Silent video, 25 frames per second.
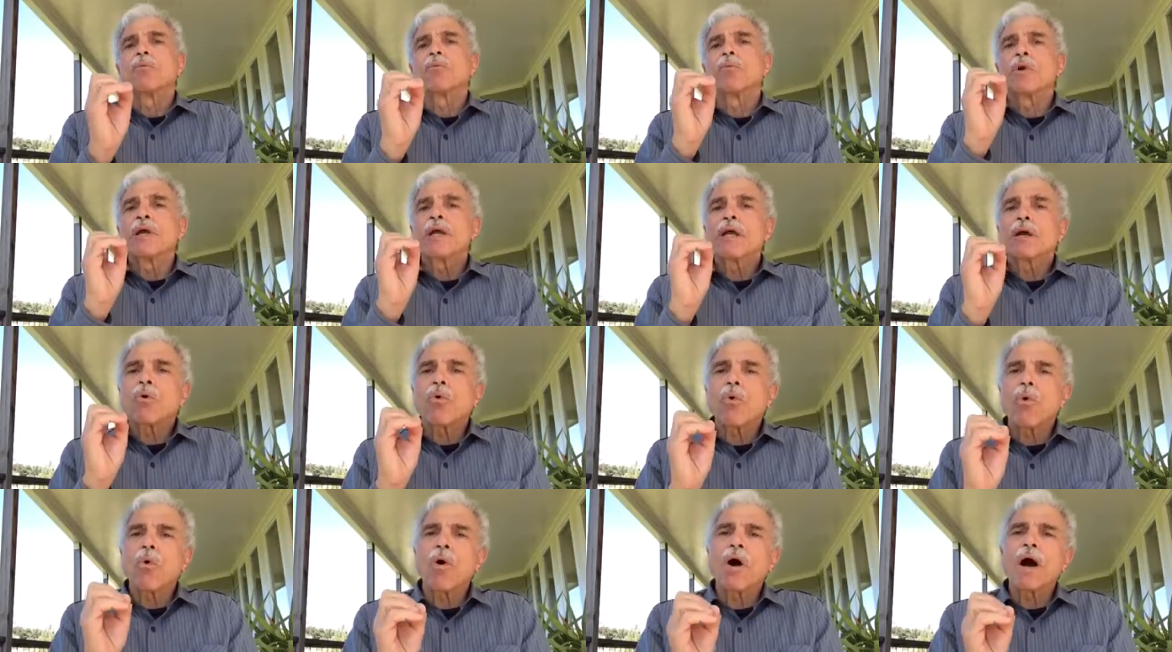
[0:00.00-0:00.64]

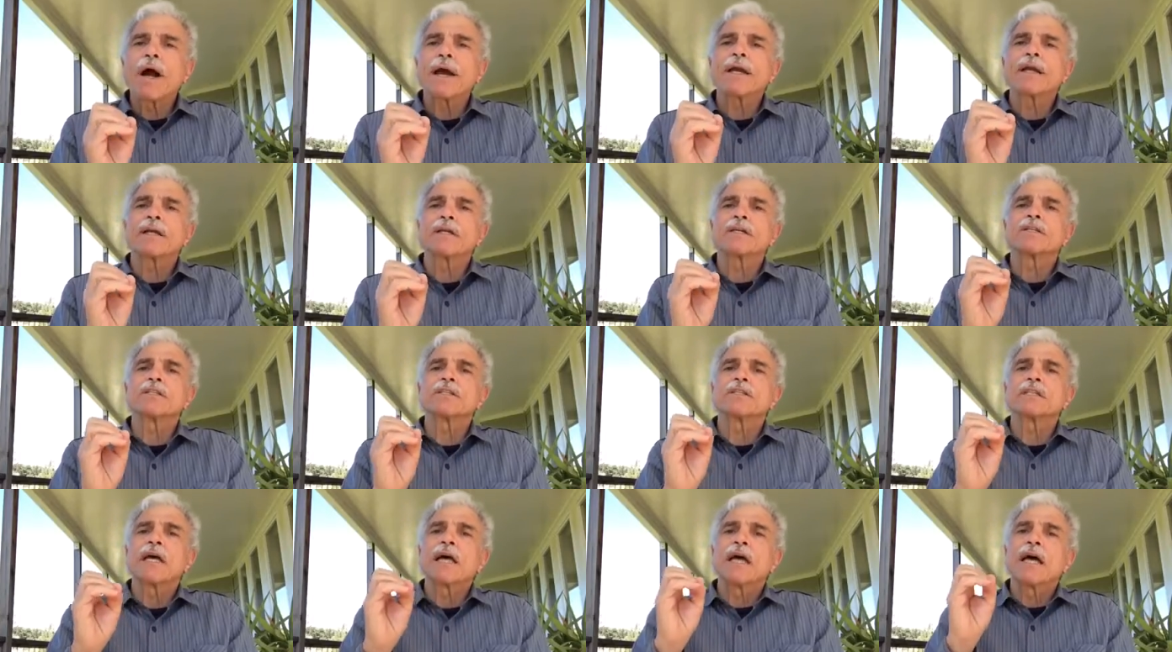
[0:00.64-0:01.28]

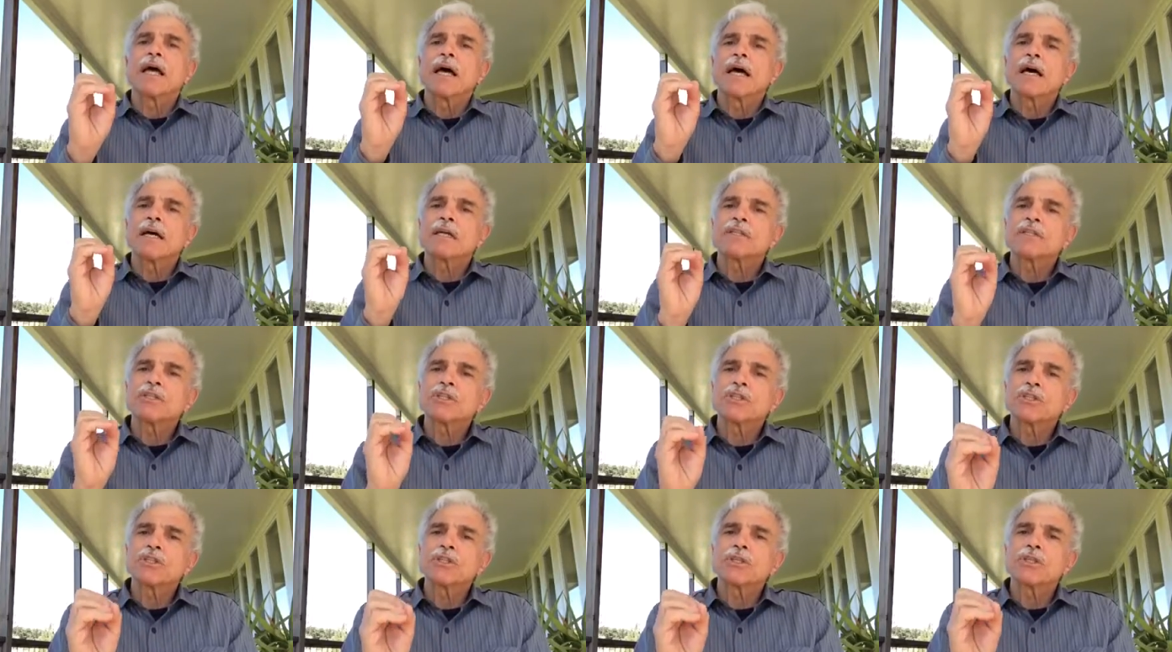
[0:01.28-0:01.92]
requires a
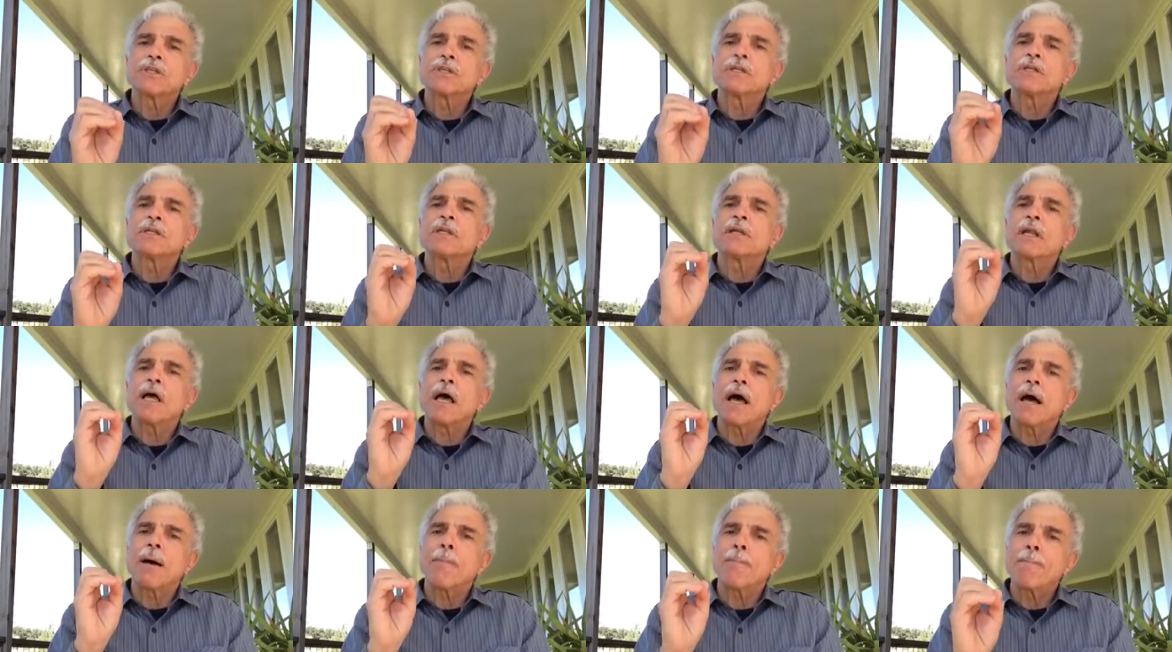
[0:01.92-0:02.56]
certain
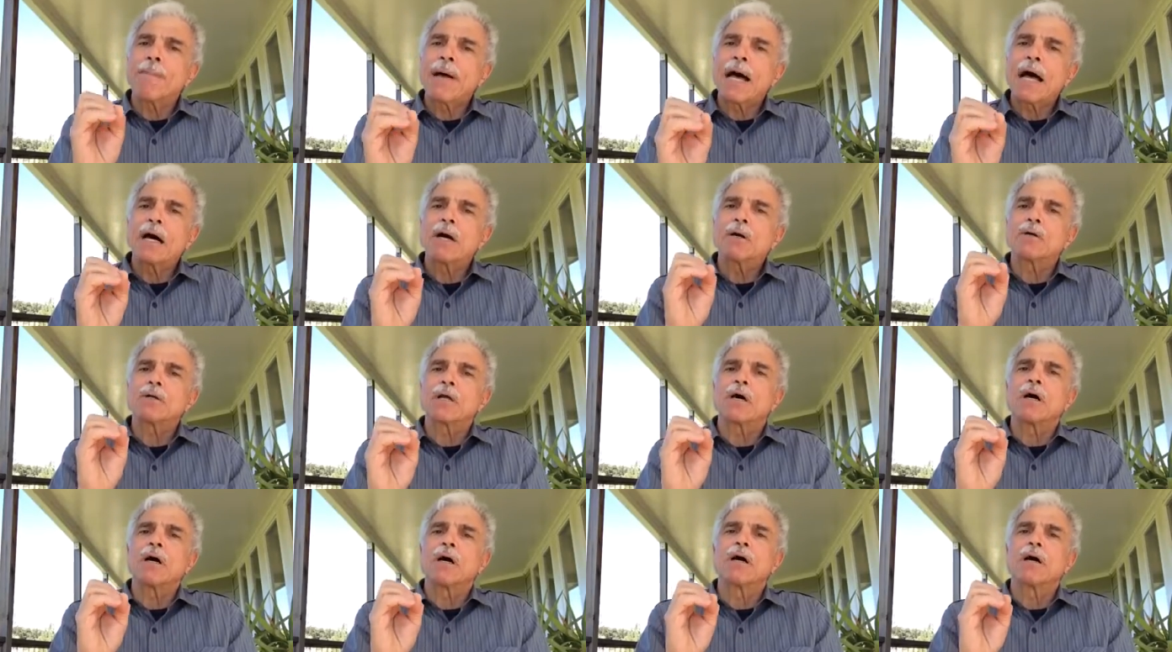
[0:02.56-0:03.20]

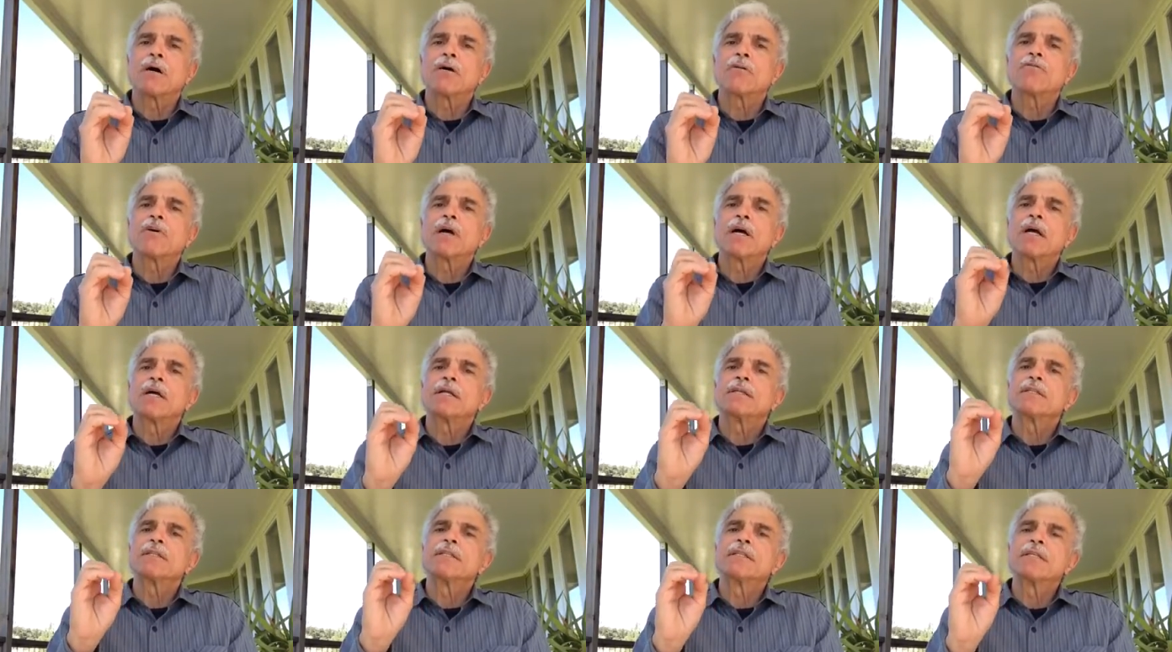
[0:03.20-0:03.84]
amount of
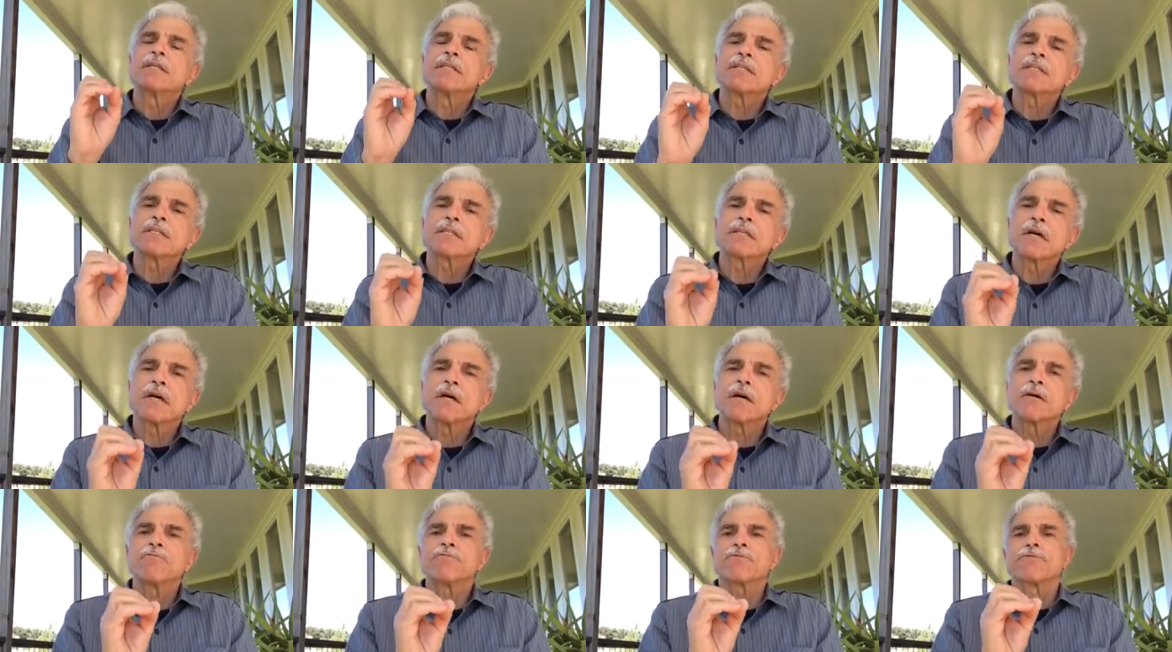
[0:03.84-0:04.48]

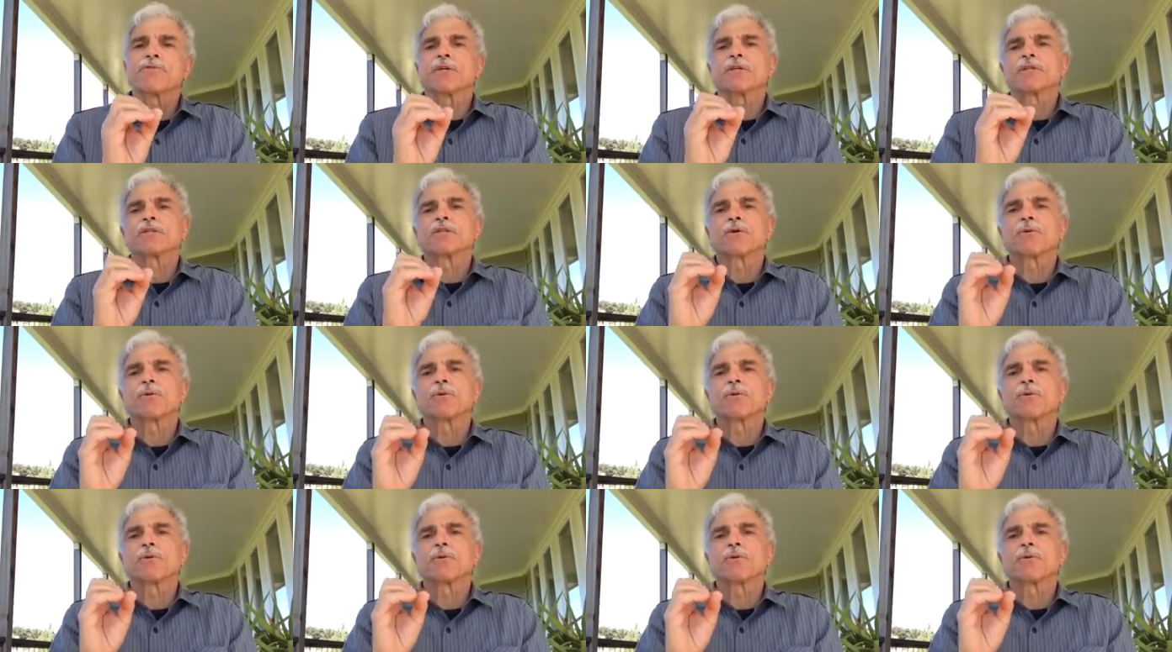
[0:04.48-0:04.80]
discomfort.